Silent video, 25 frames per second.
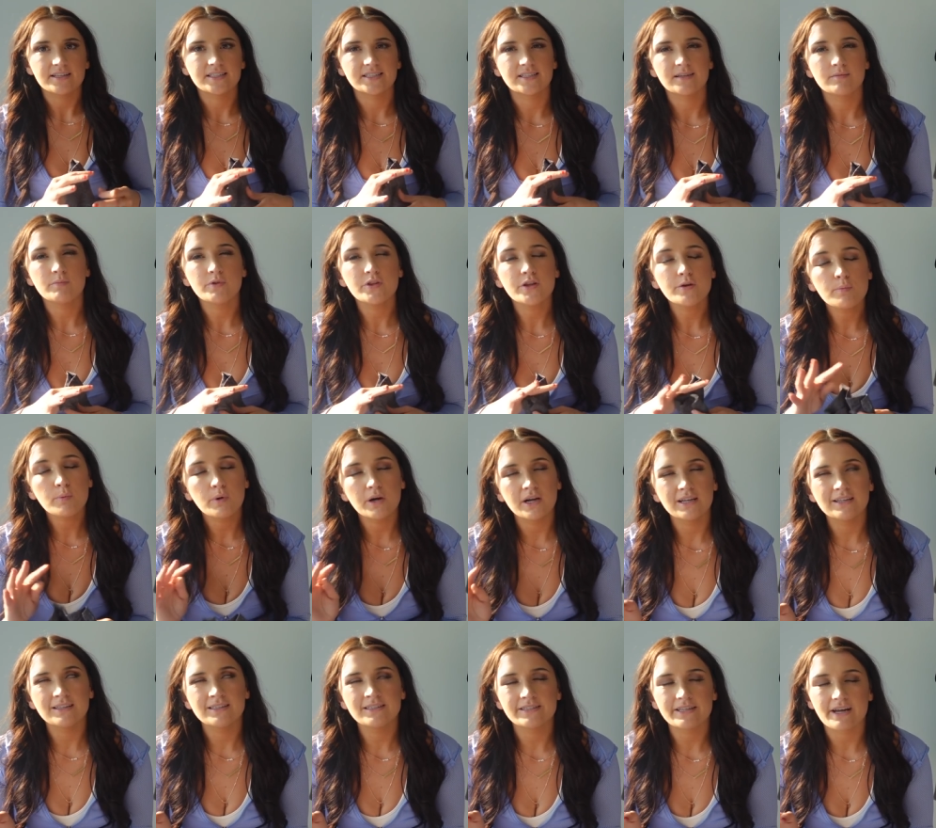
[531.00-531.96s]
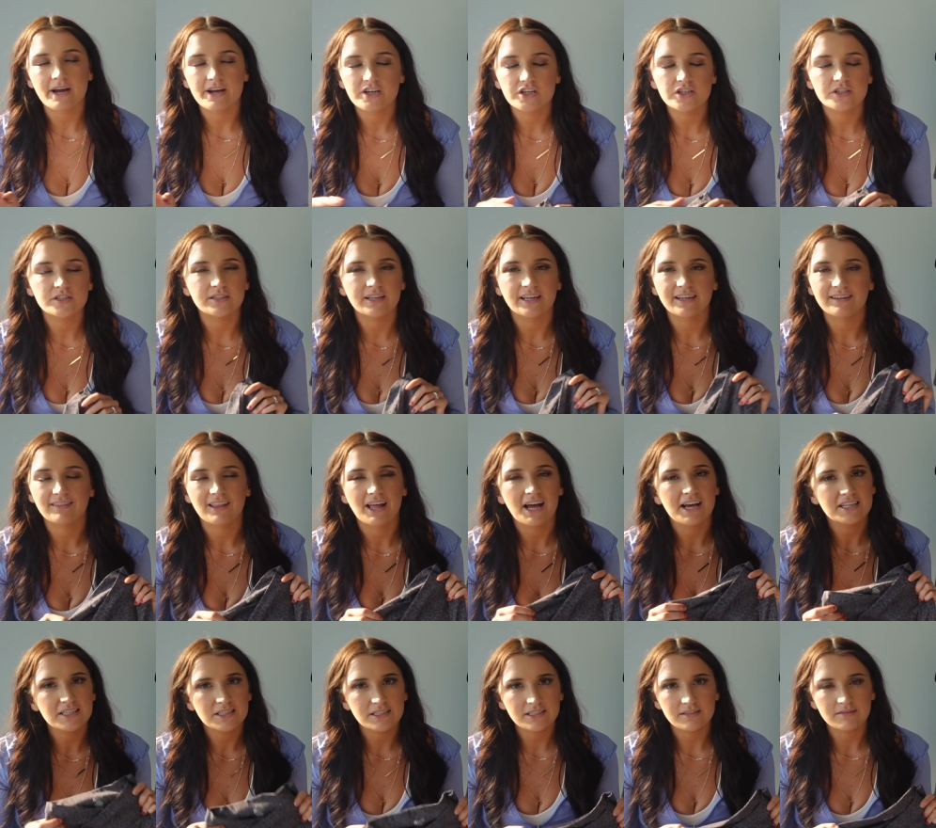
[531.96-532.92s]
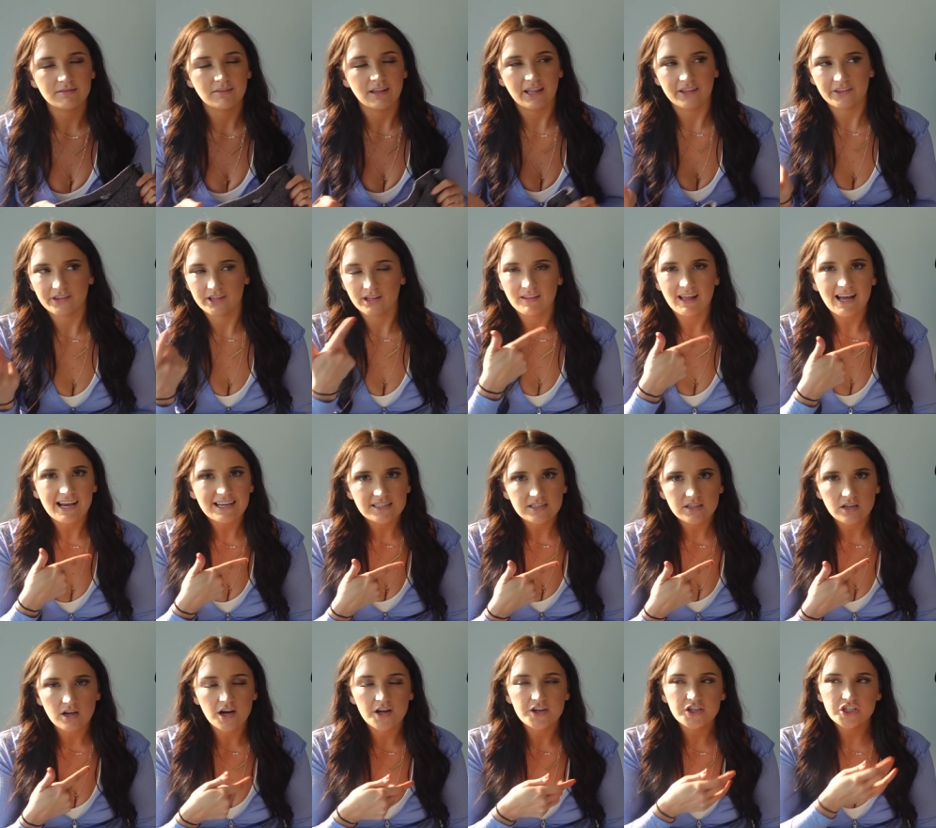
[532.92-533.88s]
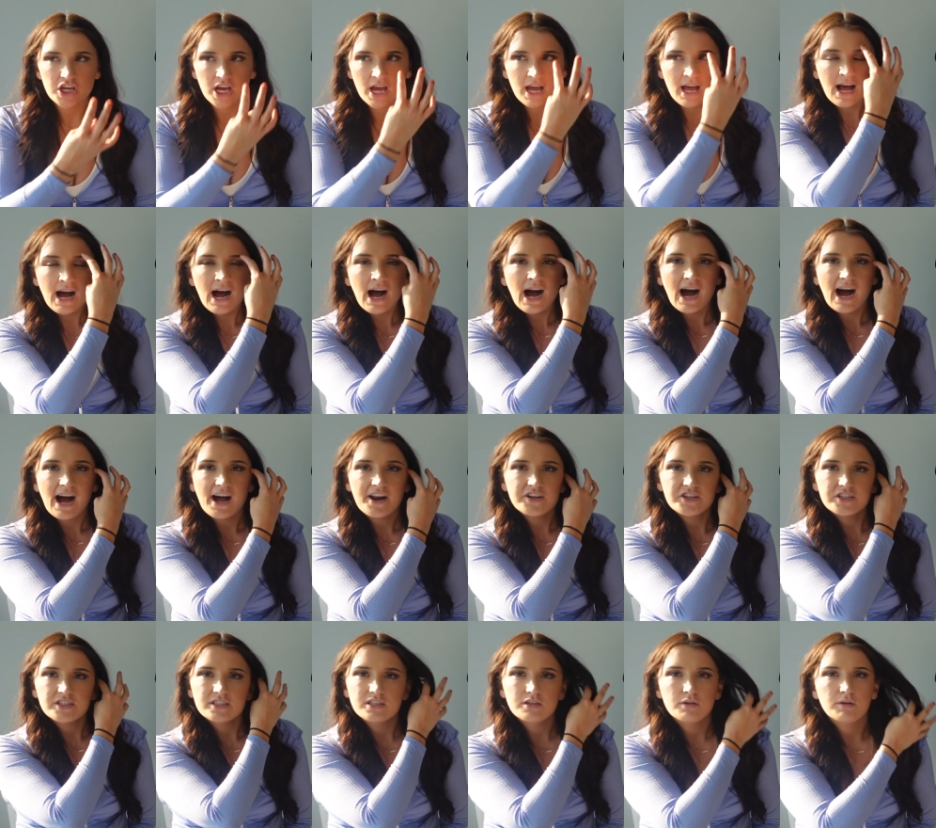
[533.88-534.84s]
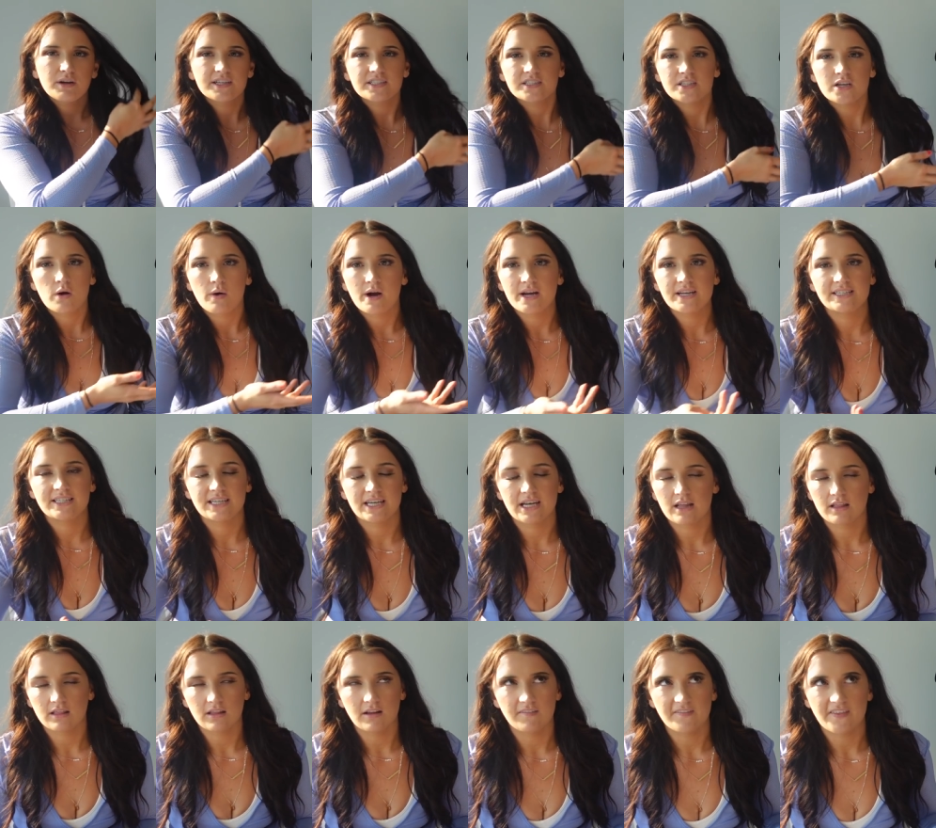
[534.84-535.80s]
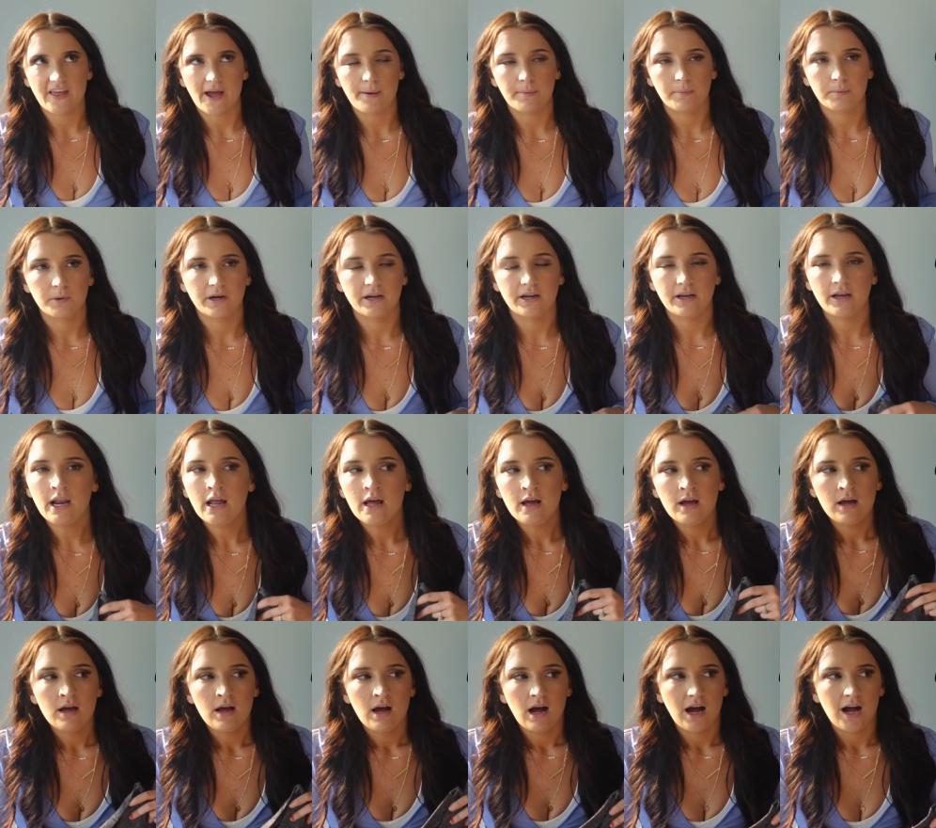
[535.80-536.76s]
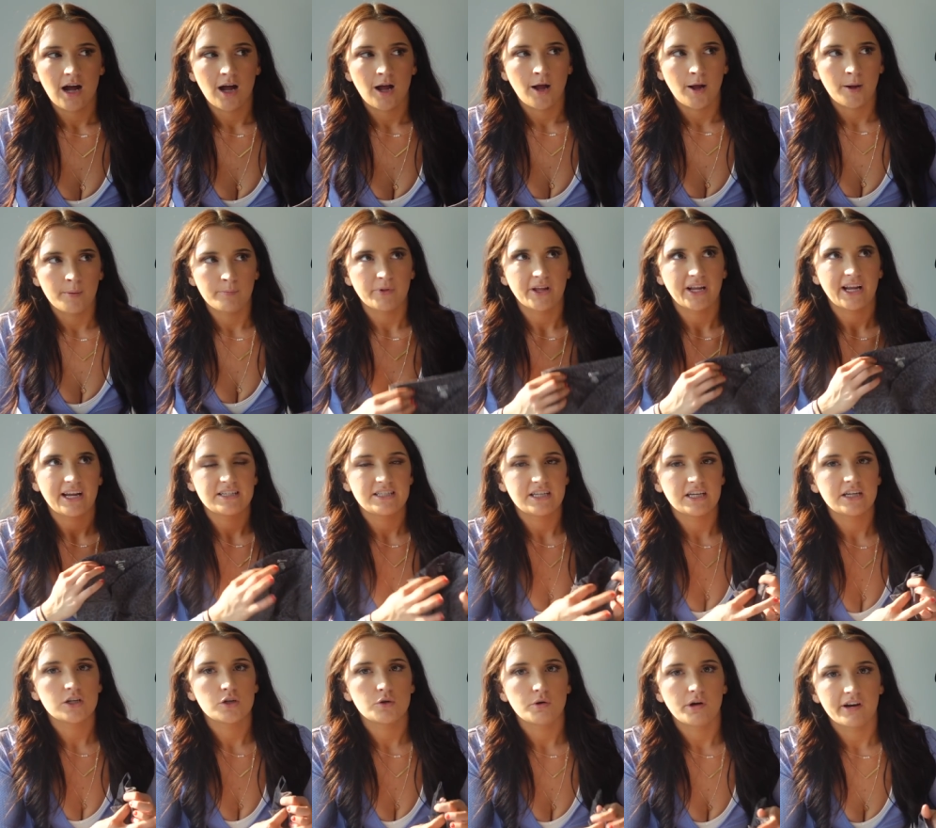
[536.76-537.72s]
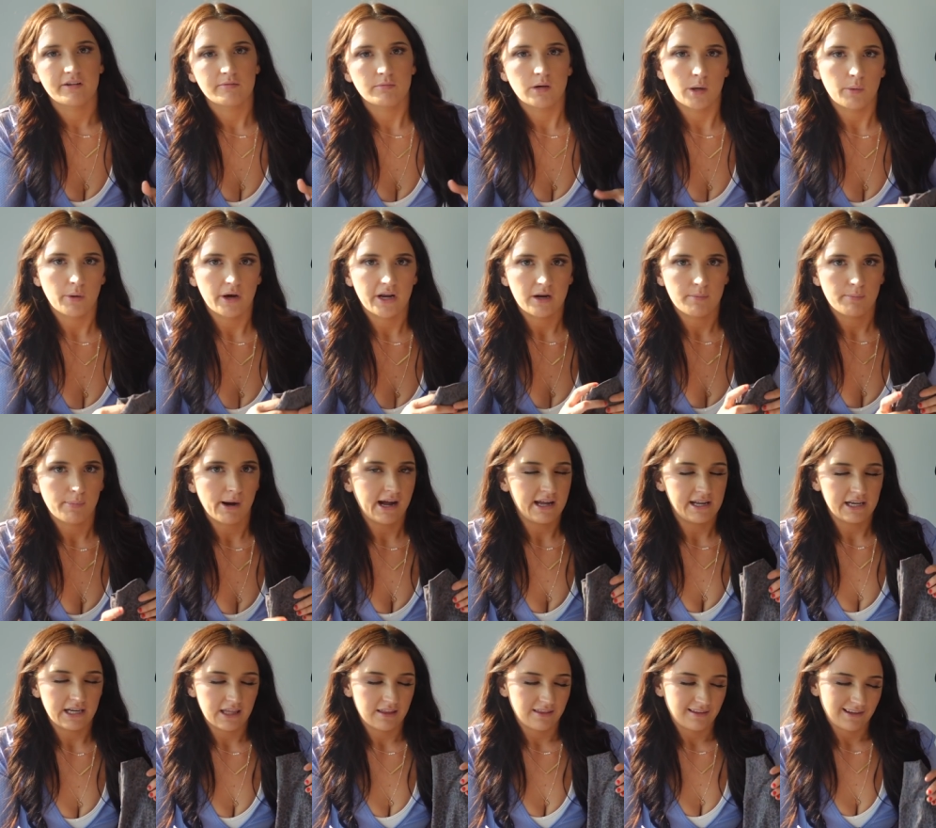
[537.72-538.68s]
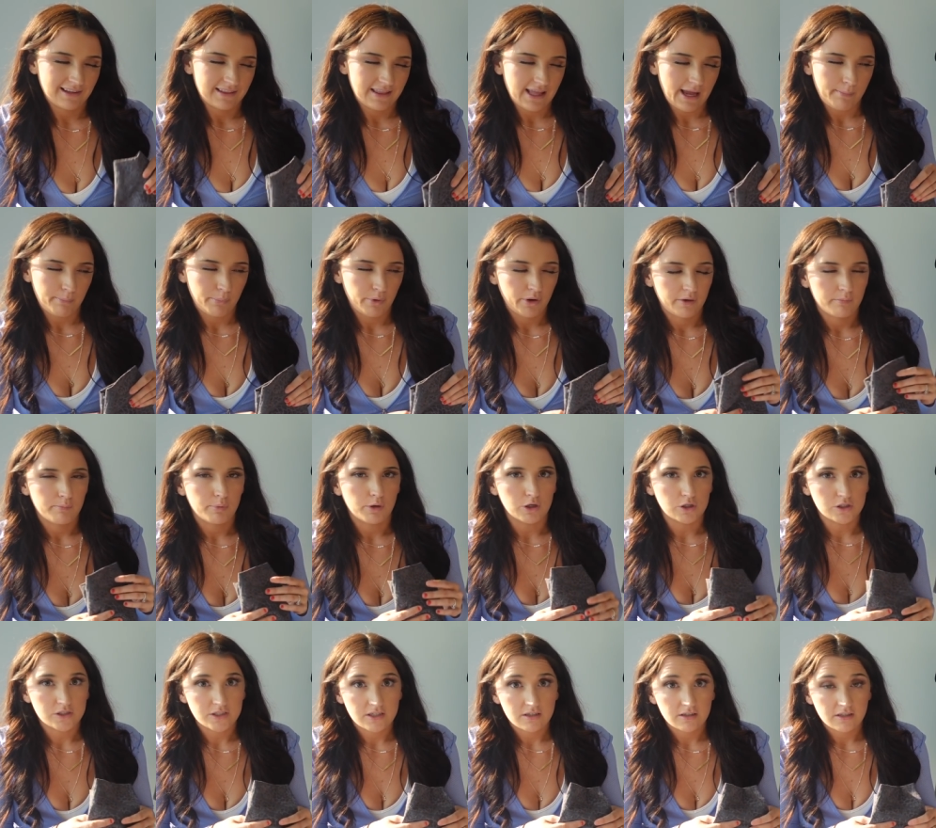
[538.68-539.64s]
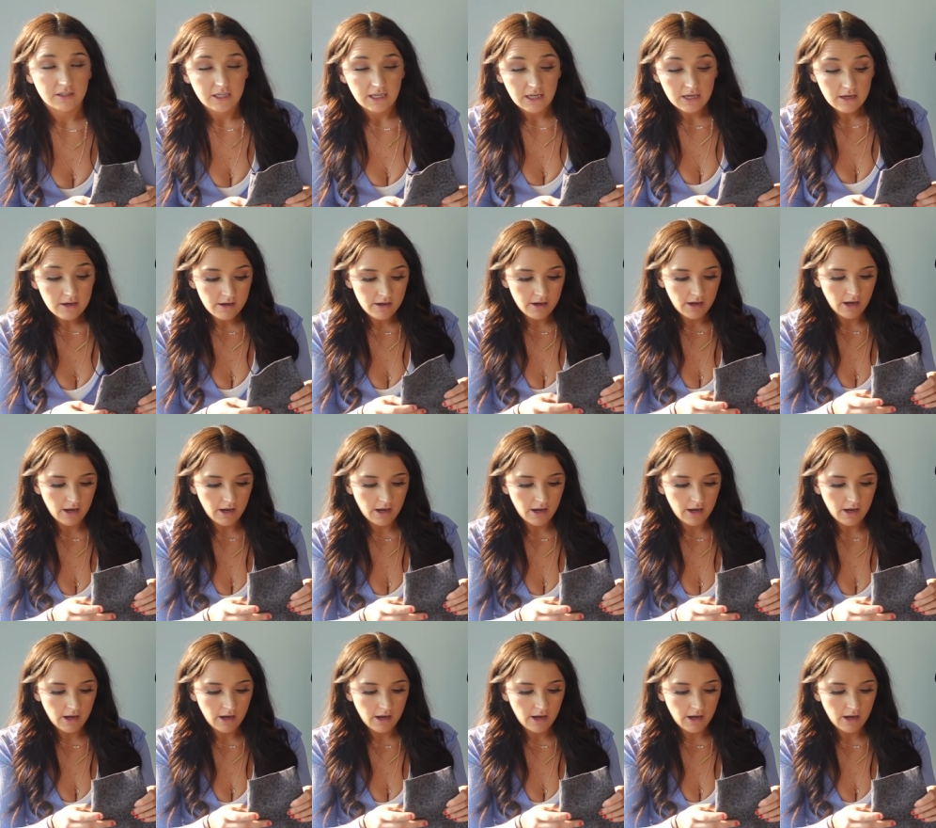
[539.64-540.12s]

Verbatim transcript: Some of the prints, I just like the last launch, you guys know I didn't love that print. Like I didn't go out of my way to buy anything in that print personally.